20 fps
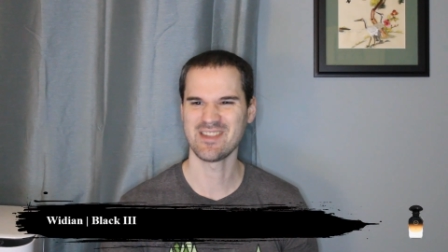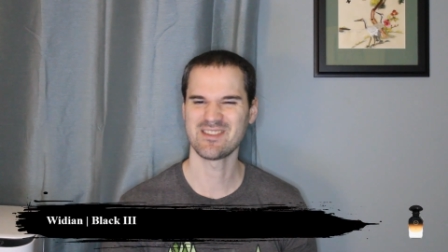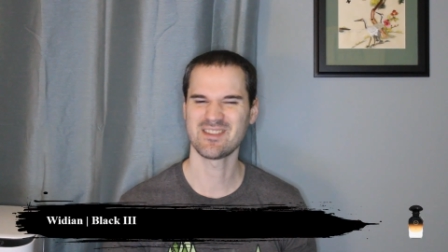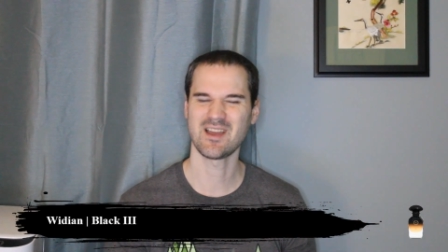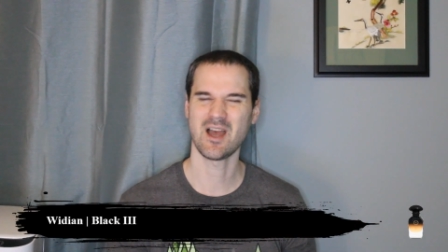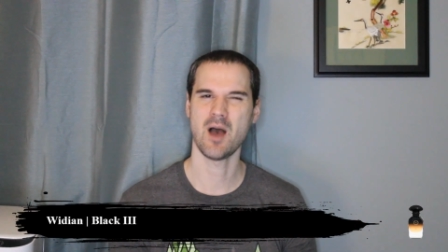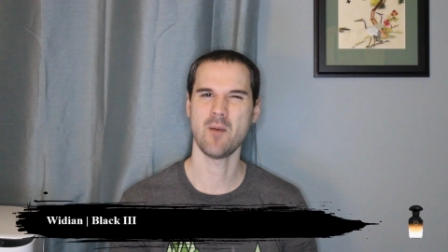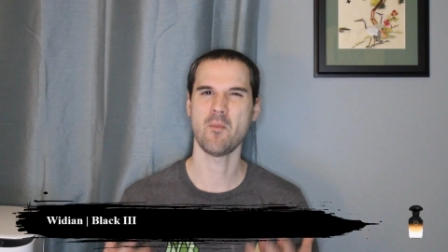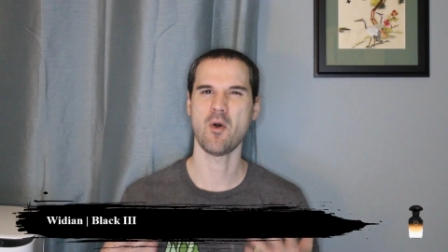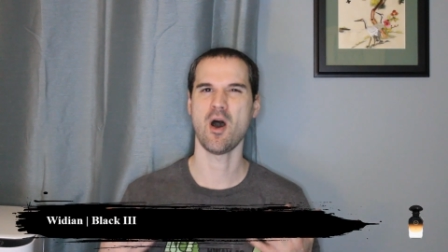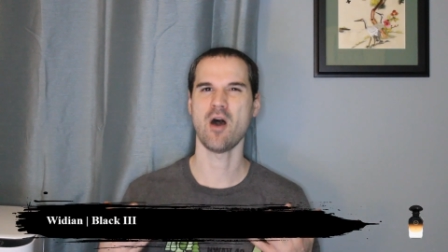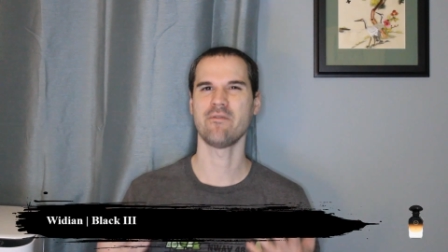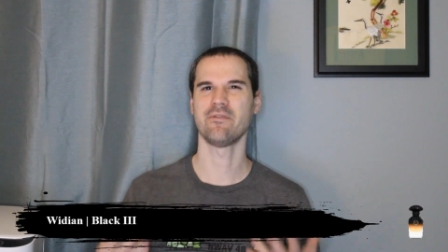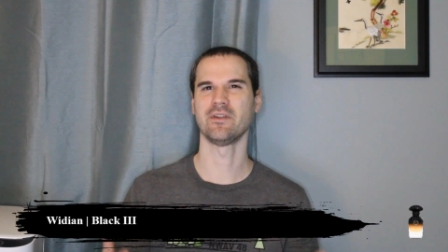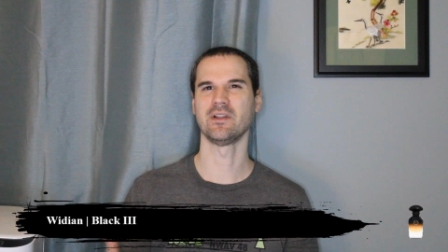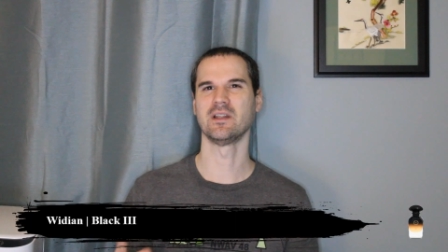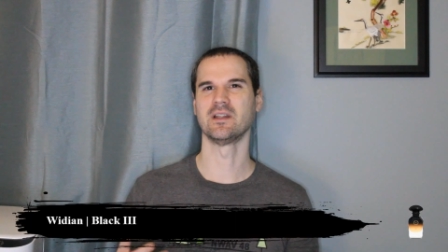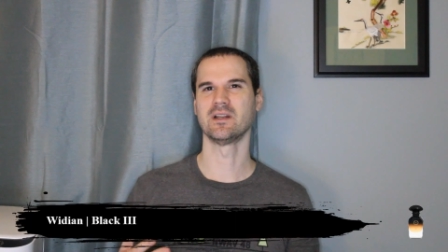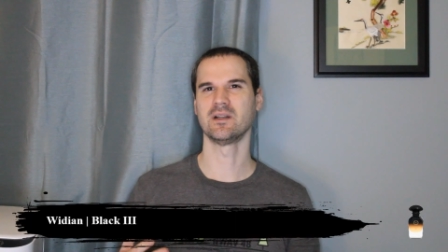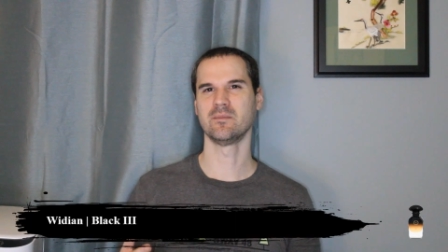come off a
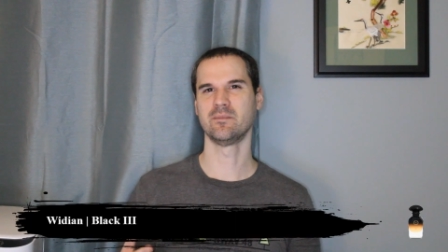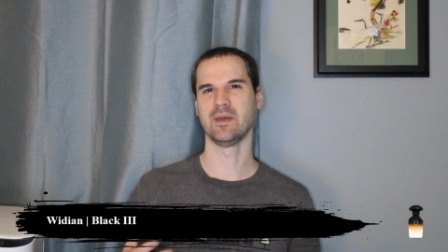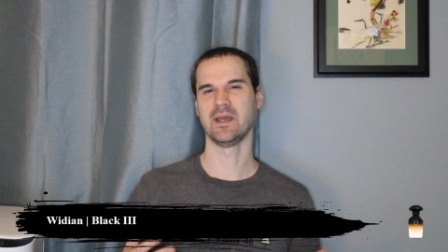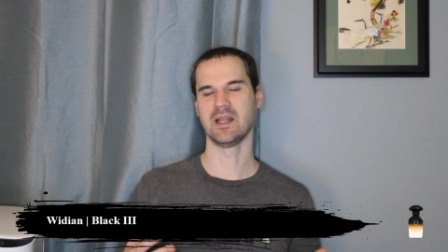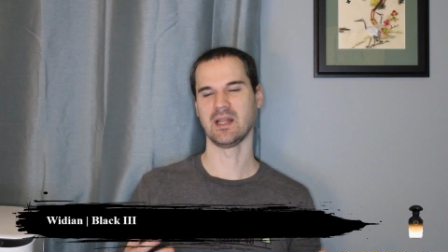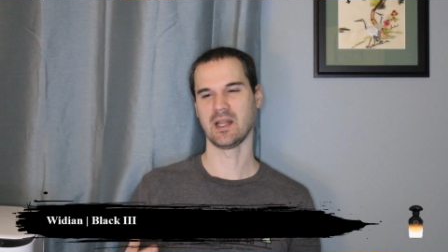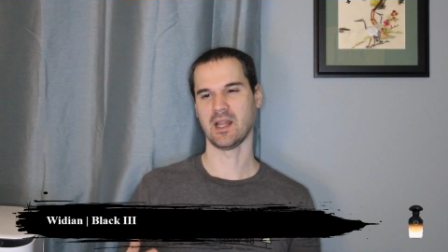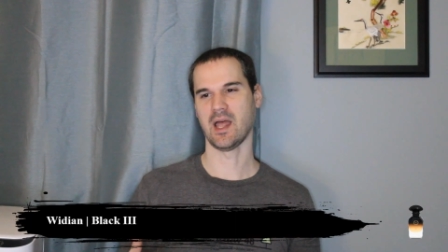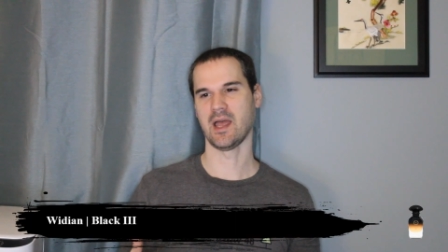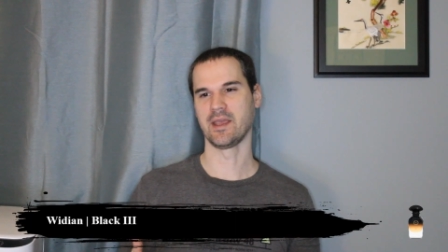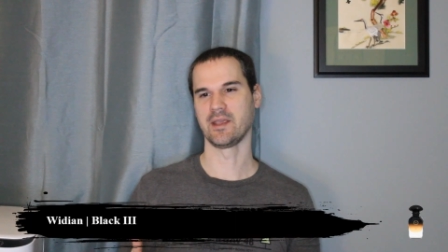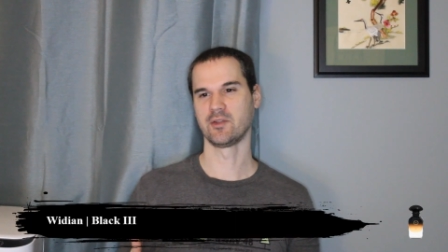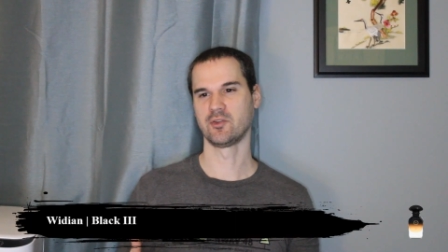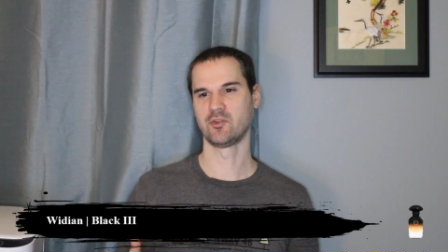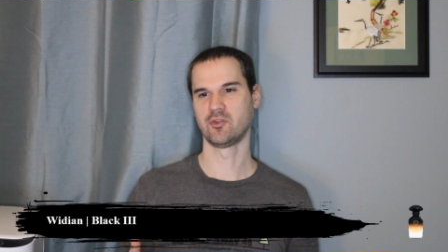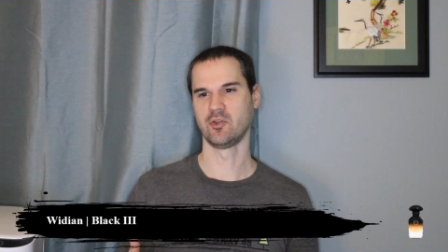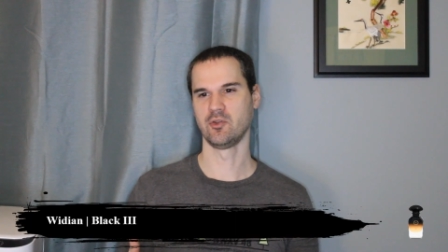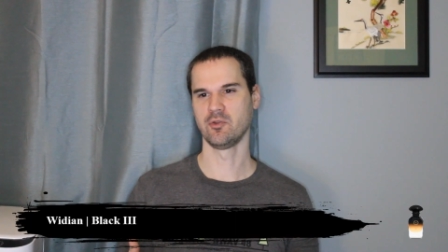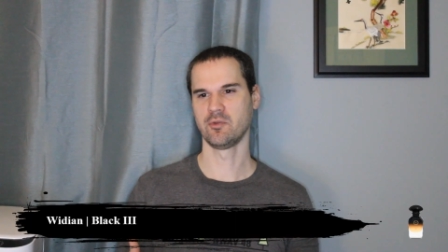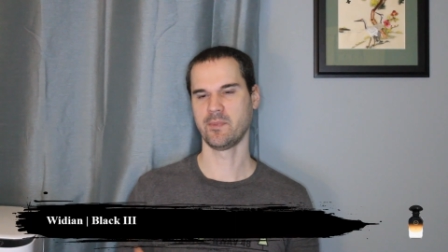little bit like
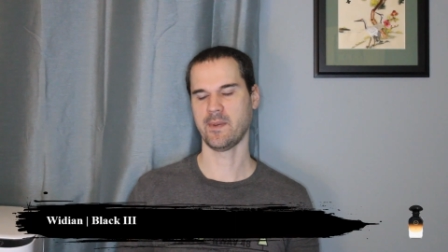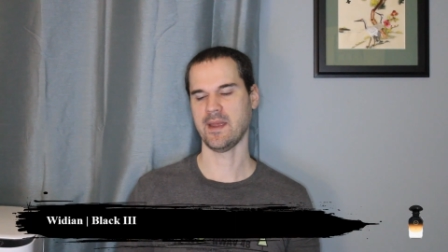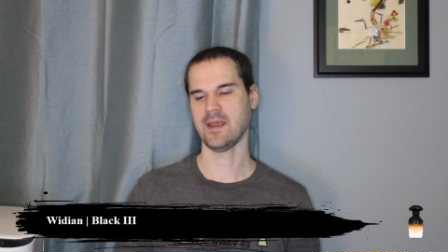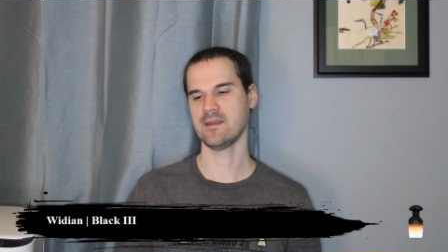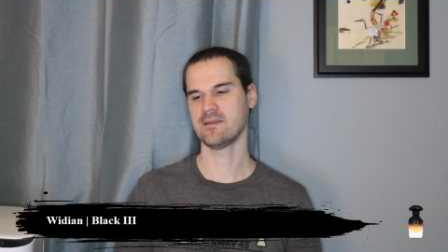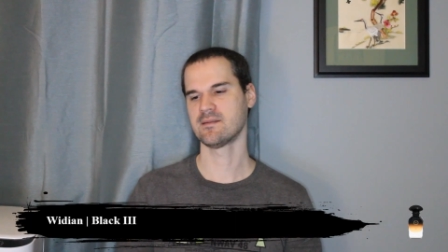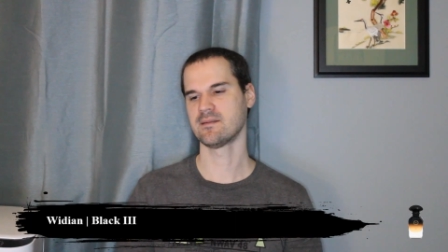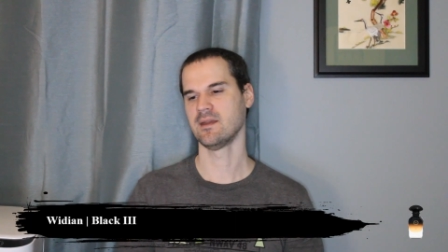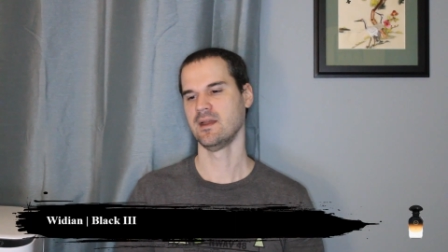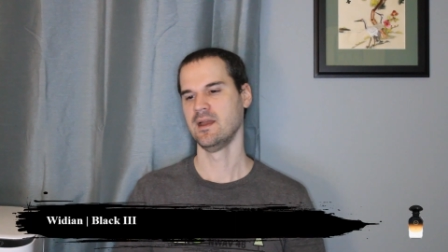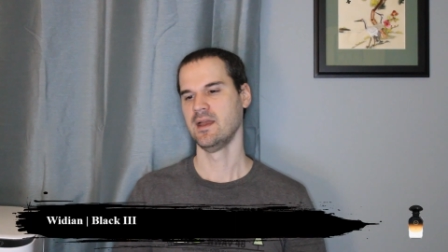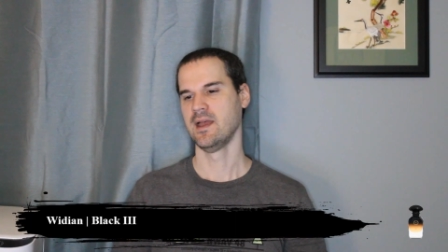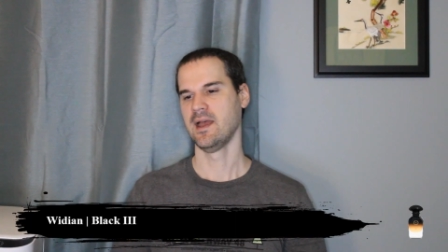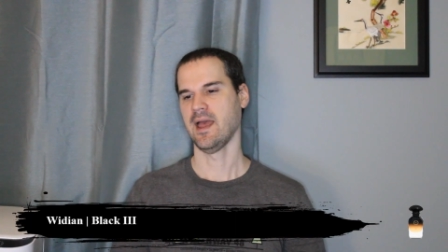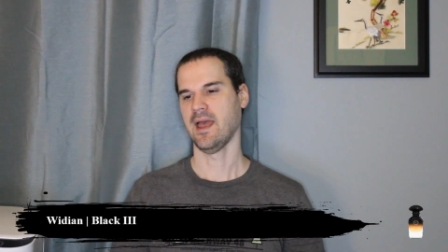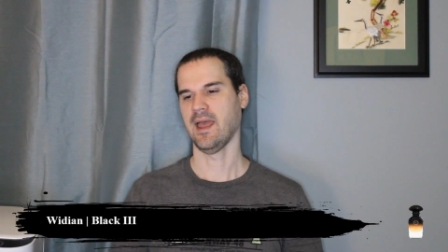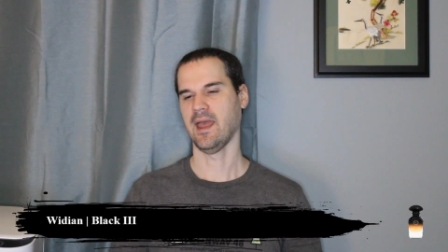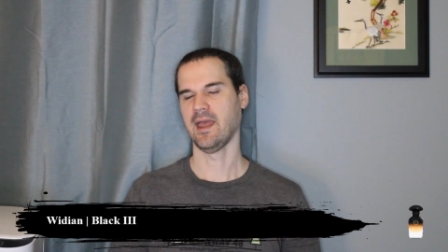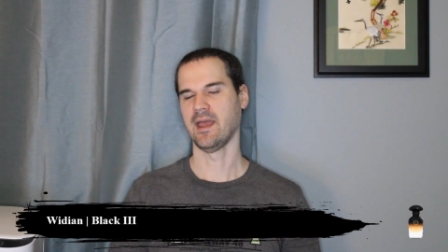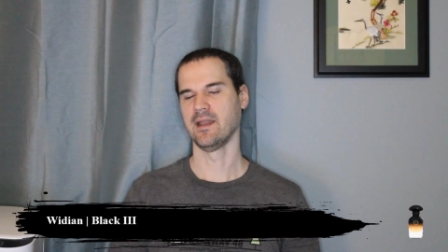toothpaste,
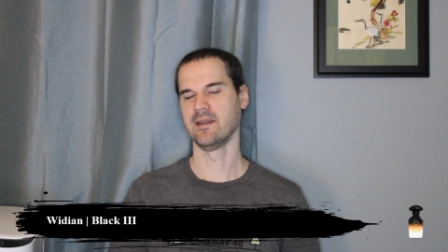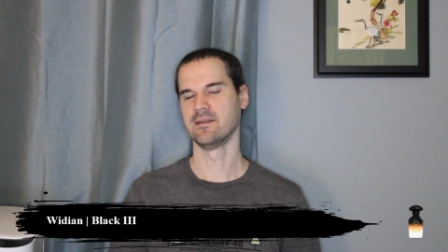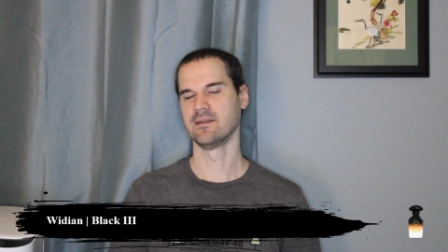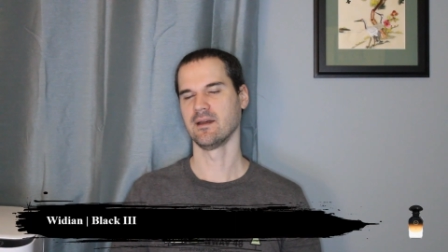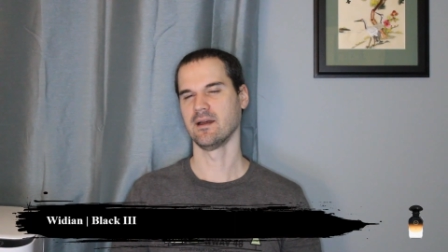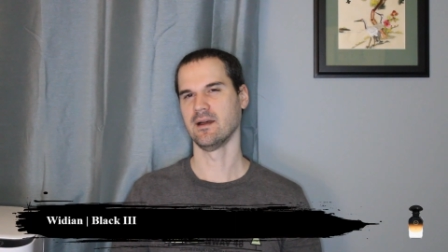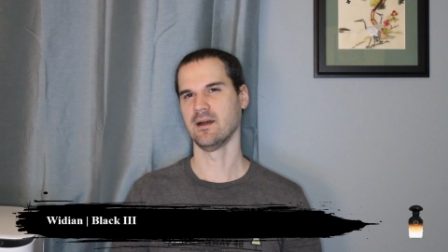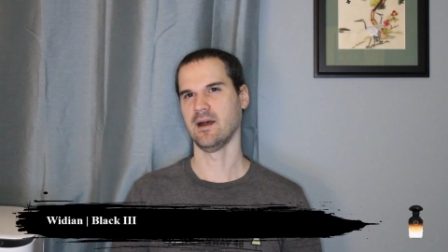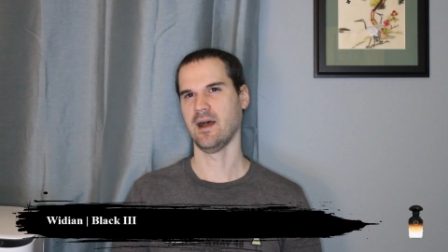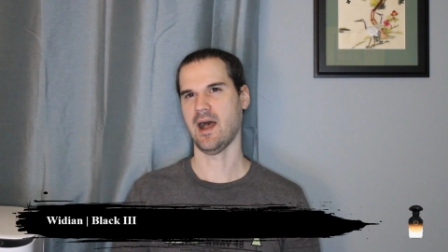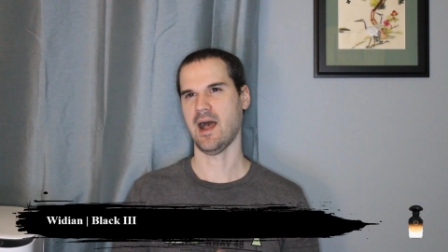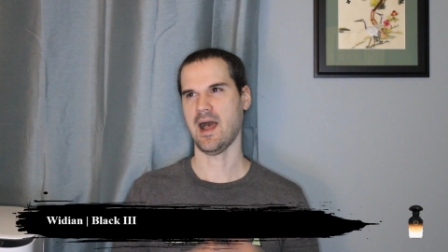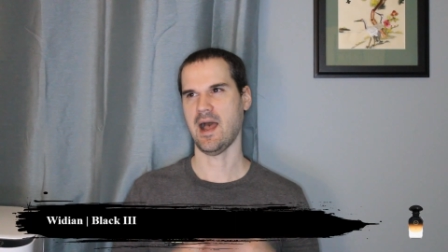and I